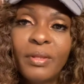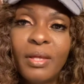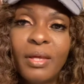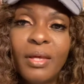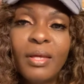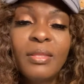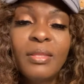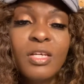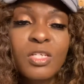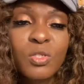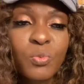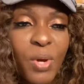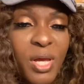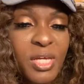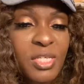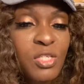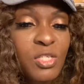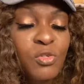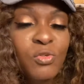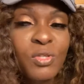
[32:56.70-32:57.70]
There's
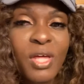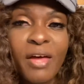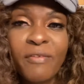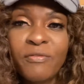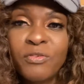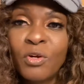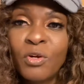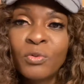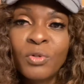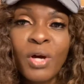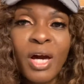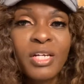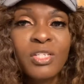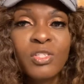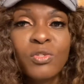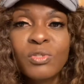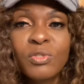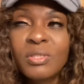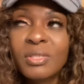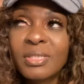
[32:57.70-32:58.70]
ways to do that. If you don't know how to
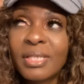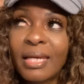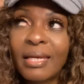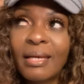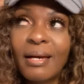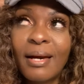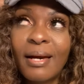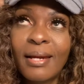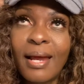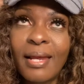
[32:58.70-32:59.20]
do it, just like, God,